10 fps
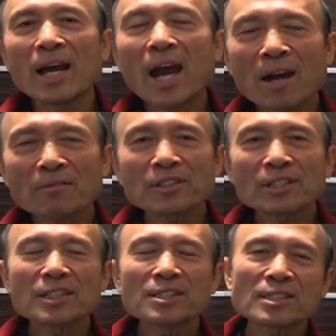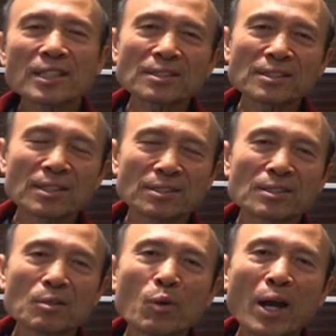After he says this,
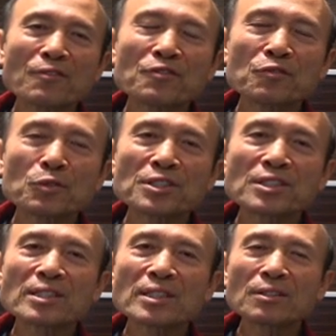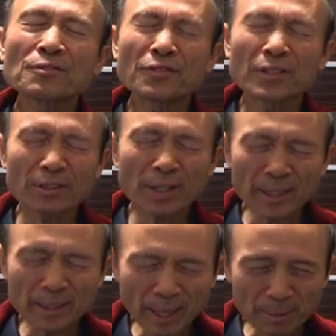the wife would still feel
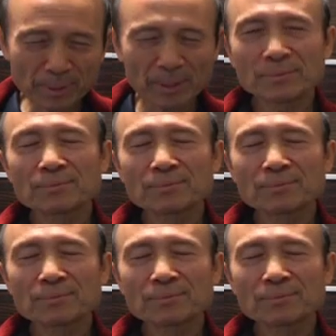unhappy.